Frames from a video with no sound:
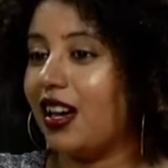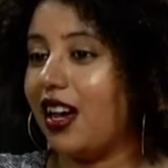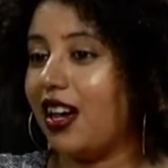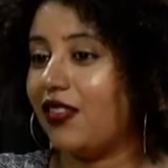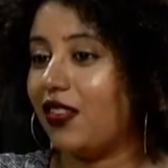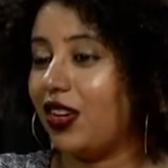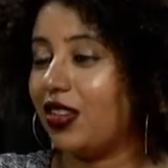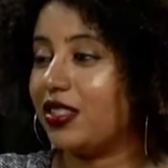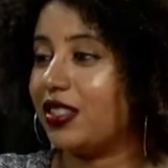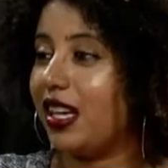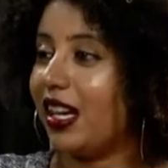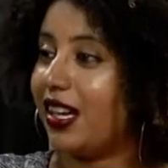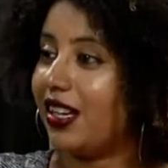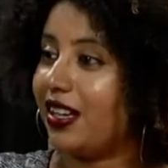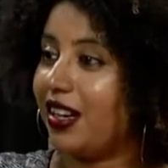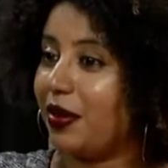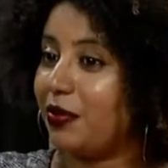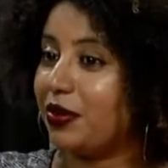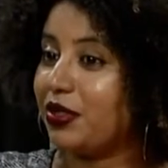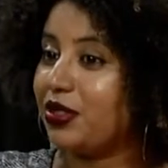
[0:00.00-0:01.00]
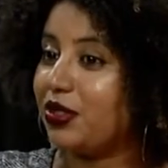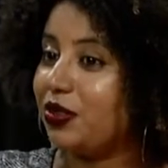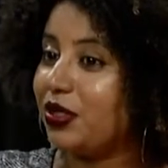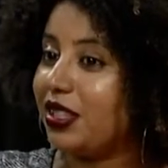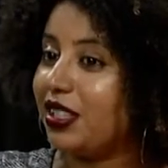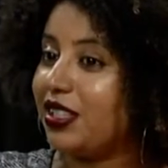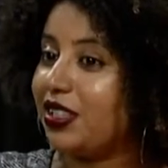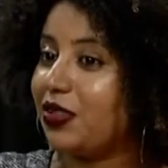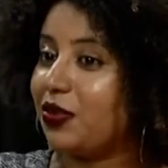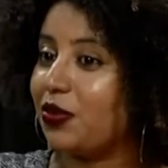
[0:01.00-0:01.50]
I've also had an
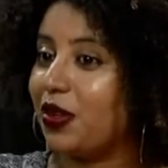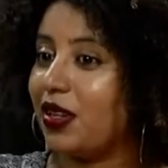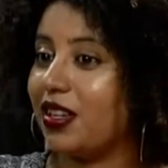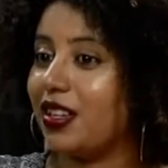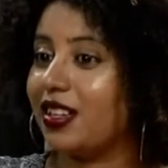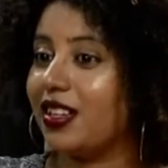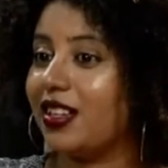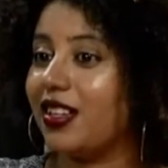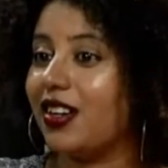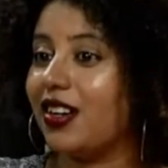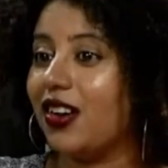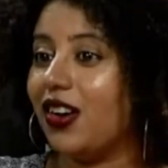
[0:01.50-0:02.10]
opportunity to work